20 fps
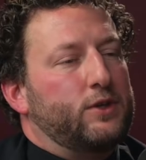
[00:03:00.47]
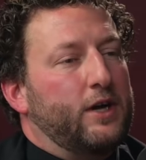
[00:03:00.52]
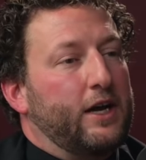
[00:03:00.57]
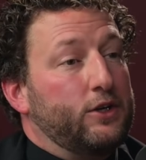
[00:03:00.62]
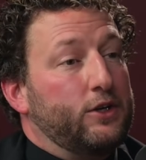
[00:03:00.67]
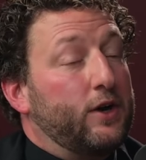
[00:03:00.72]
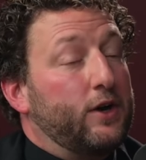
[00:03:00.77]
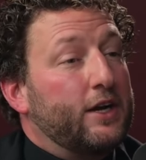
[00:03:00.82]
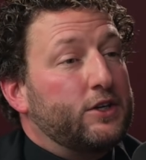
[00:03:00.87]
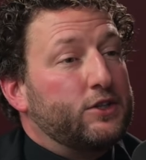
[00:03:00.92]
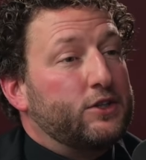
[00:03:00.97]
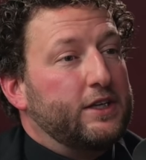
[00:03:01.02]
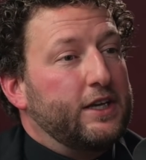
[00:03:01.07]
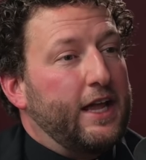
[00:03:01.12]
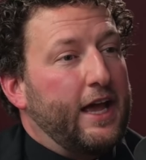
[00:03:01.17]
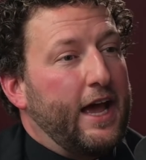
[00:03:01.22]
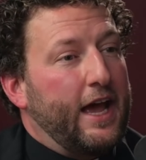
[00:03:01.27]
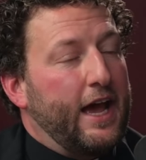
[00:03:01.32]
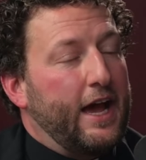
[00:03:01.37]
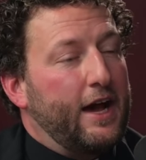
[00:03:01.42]
drag. You're actually
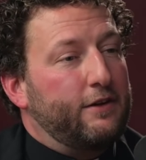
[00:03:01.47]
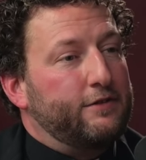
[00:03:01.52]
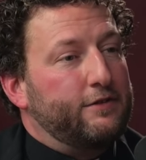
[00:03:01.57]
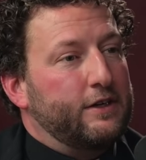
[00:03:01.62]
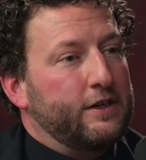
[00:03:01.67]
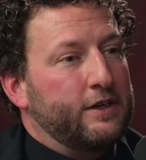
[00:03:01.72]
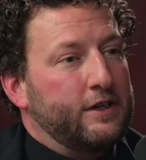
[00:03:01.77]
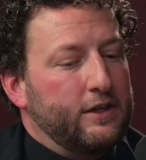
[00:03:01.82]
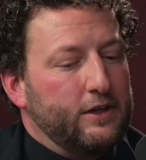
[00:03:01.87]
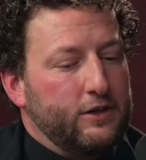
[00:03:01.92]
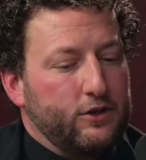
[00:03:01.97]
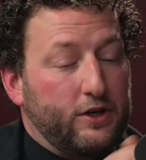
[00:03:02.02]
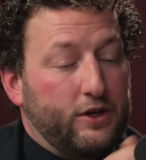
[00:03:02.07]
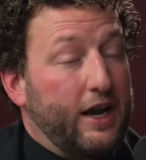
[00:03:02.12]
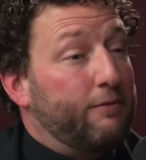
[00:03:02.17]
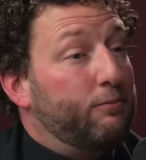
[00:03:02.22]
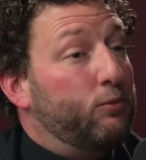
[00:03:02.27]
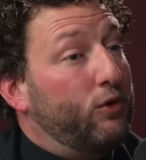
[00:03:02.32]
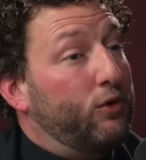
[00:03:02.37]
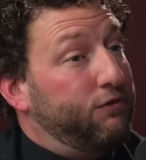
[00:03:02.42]
gonna have you're
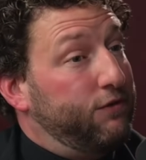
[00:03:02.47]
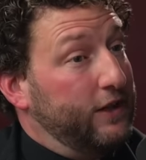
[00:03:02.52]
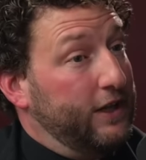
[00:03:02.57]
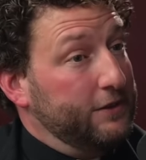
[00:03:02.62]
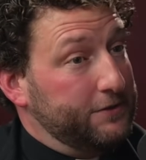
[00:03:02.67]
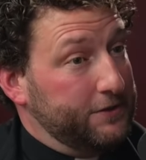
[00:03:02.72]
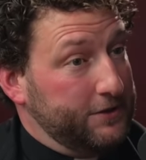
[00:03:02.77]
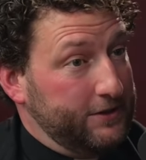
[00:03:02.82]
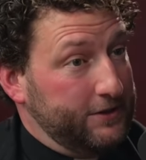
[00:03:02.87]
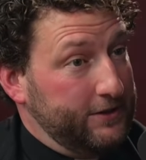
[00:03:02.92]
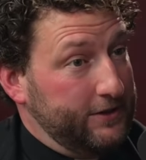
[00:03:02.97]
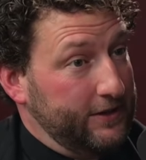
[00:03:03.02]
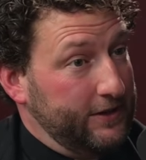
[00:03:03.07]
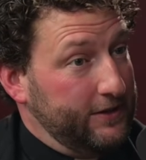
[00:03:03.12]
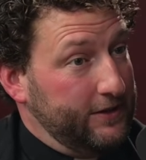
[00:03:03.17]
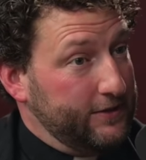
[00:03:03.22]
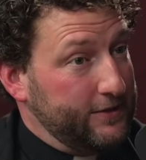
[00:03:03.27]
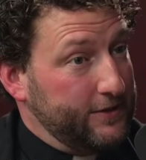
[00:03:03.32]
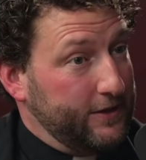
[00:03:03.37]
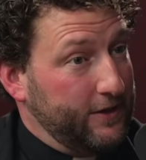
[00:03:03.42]
gonna have more flavor
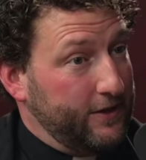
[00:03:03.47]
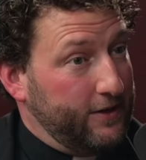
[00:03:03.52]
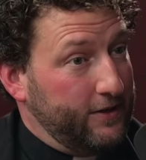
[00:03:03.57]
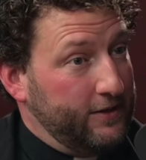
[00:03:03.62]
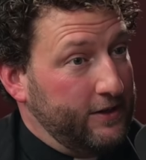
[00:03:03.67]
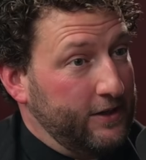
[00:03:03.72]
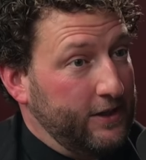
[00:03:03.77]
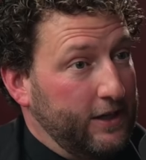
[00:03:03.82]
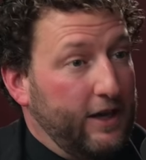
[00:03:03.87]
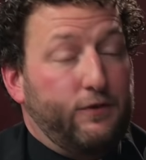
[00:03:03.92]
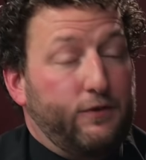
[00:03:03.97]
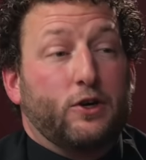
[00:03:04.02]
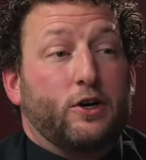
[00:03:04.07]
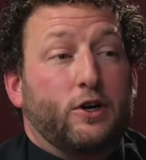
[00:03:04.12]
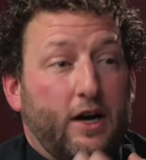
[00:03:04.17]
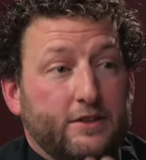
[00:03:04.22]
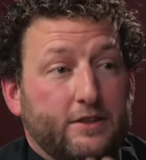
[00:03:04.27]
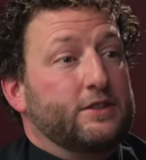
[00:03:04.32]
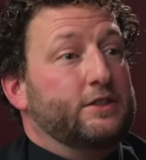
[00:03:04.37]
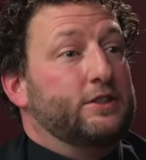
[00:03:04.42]
in the cigar. If you're
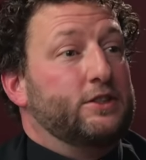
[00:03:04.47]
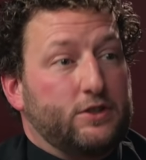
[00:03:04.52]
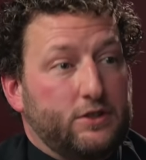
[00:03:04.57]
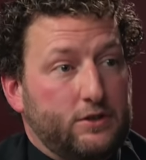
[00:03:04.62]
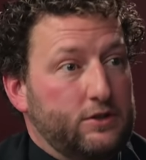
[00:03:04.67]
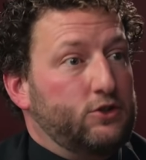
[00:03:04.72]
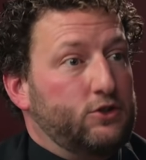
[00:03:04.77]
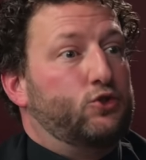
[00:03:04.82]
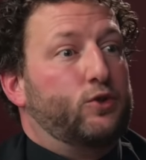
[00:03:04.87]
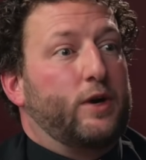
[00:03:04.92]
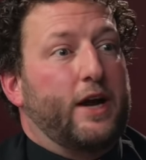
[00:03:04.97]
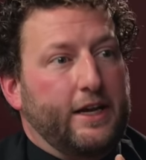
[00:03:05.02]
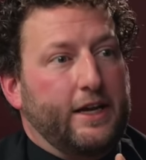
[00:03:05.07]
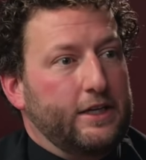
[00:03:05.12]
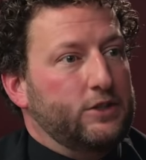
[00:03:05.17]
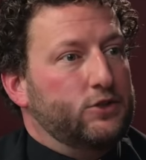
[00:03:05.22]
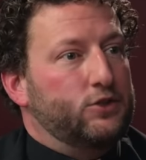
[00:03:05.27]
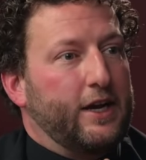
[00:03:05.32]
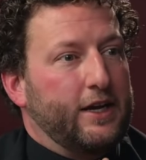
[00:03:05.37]
constantly just dragging,